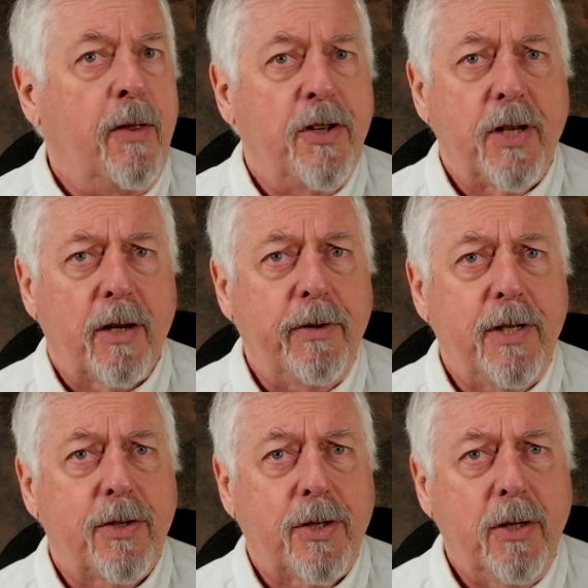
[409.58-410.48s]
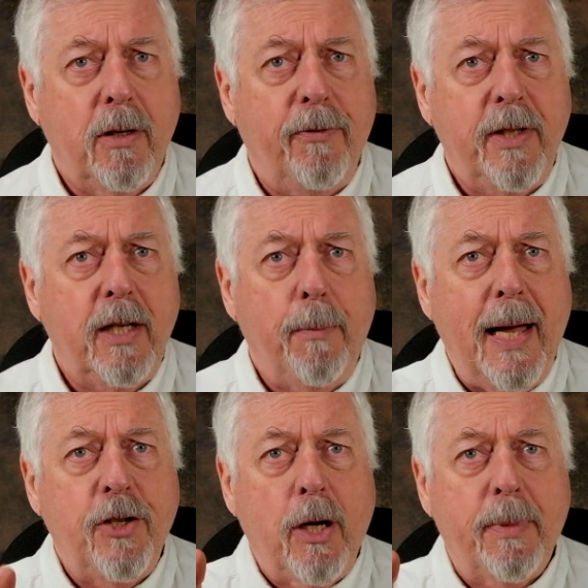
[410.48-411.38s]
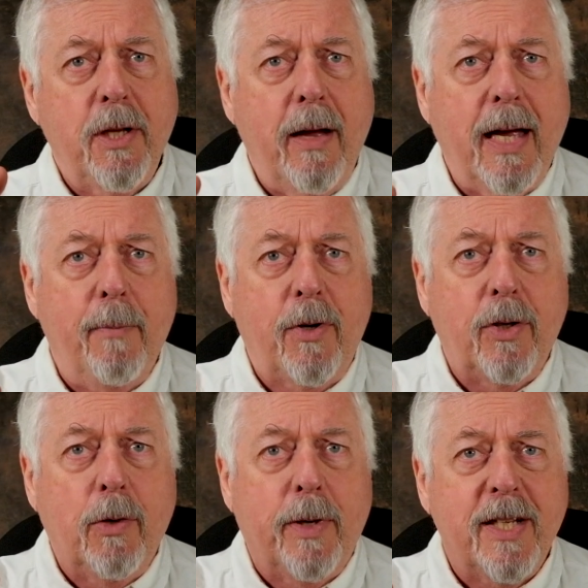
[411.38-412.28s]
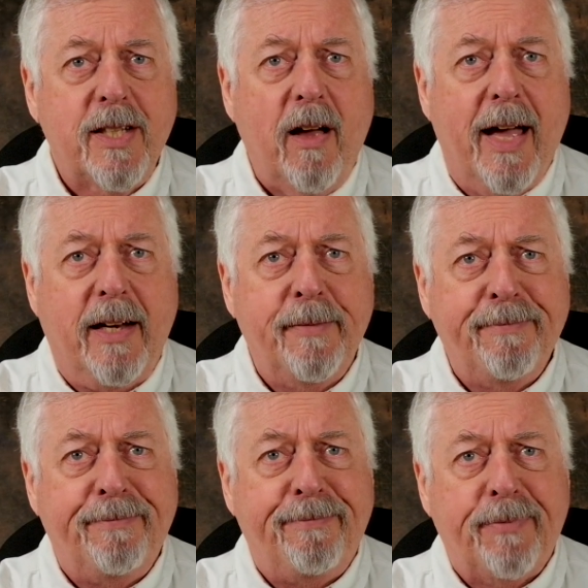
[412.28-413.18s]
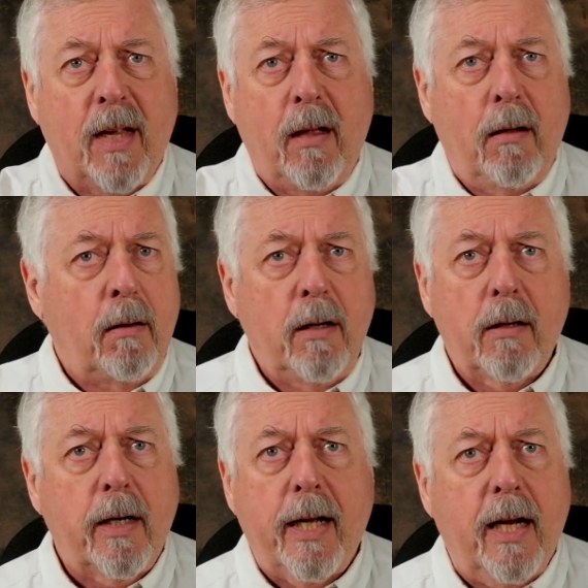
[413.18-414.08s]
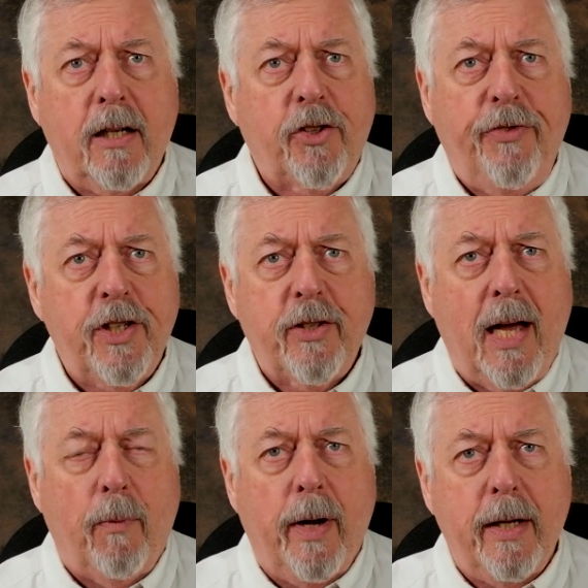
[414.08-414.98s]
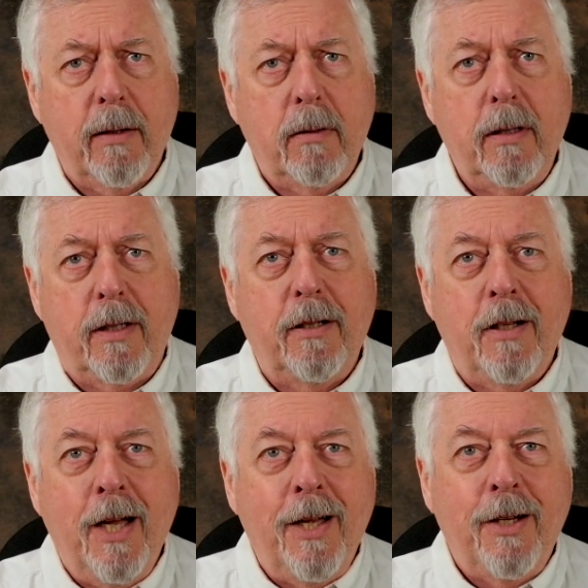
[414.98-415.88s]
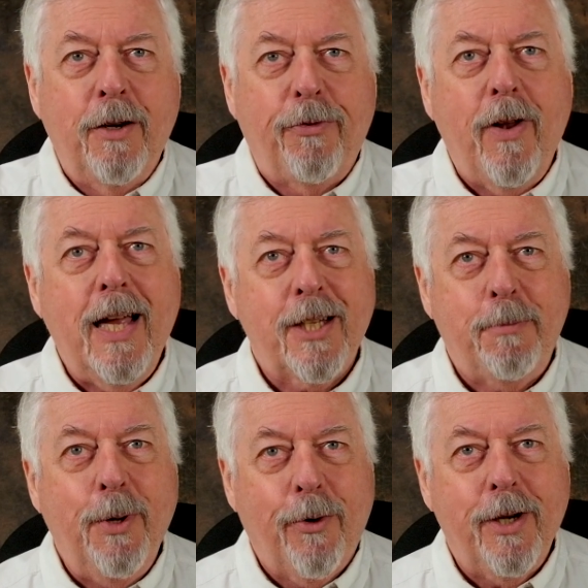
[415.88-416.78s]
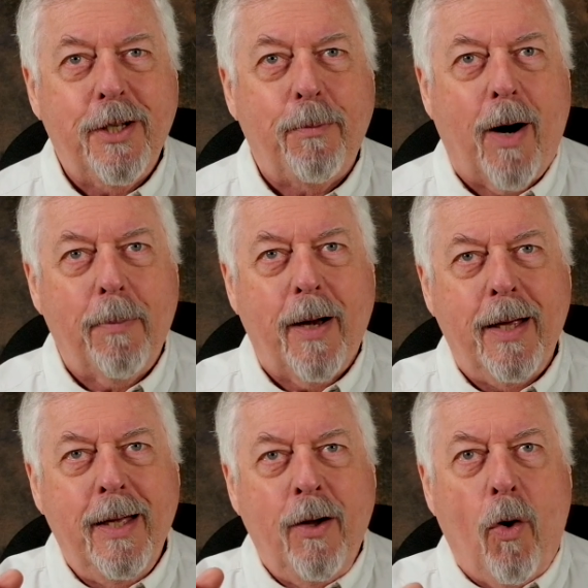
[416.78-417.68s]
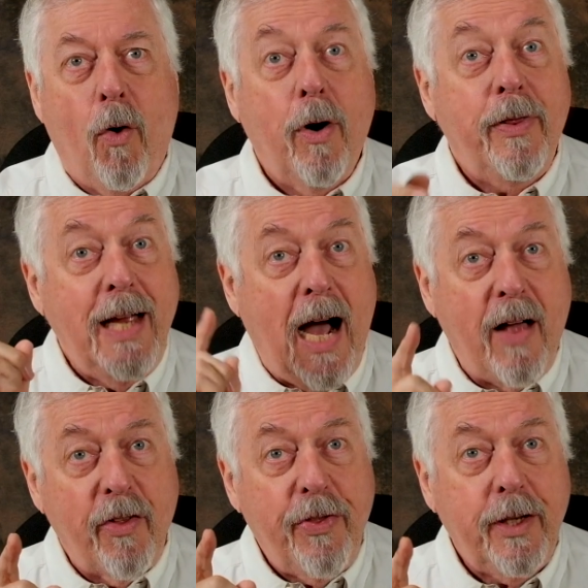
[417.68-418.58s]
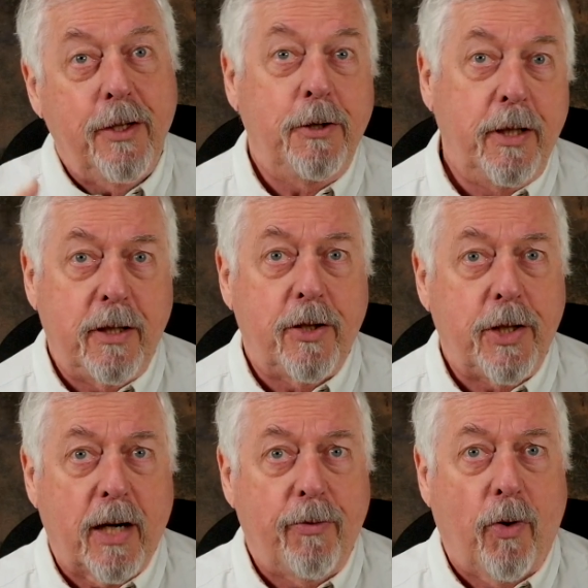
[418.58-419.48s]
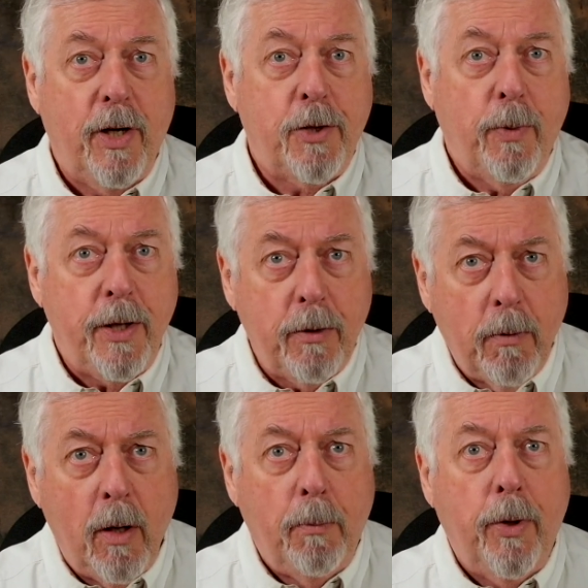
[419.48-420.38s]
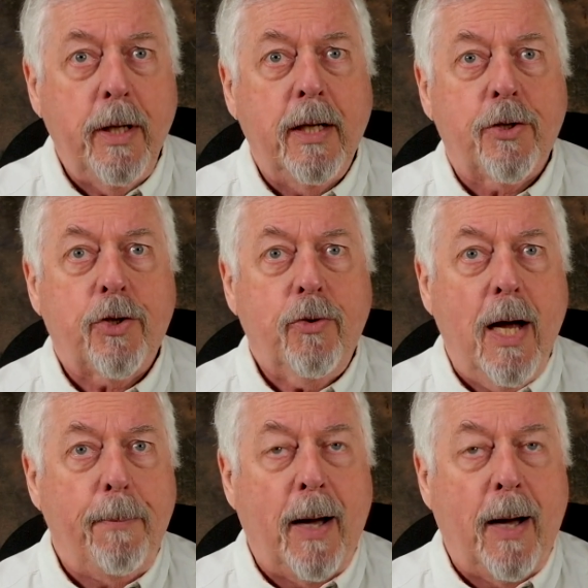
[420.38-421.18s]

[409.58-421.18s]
There's other reasons too. If you did a bad job of tying it, it could go on its side. You're not going to get fish that way. Your fly has to be oriented properly. Or the other thing that you need to check for is when you put in a strip.